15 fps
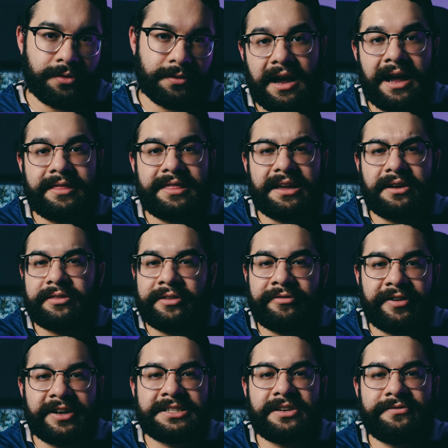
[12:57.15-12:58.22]
I think the
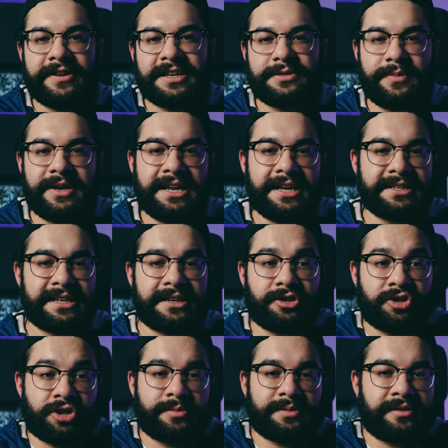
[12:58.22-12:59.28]
face-to-face meetings in
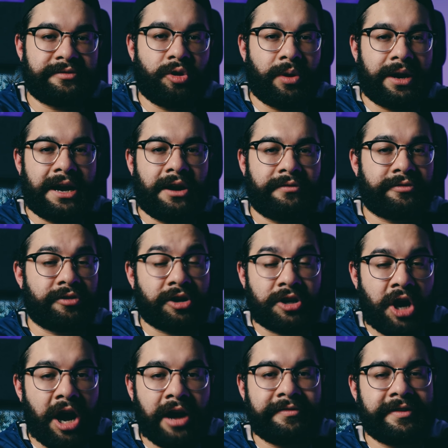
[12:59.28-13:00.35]
terms of going out for a
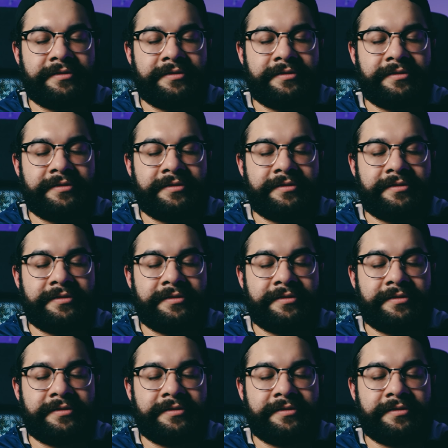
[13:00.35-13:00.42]
coffee,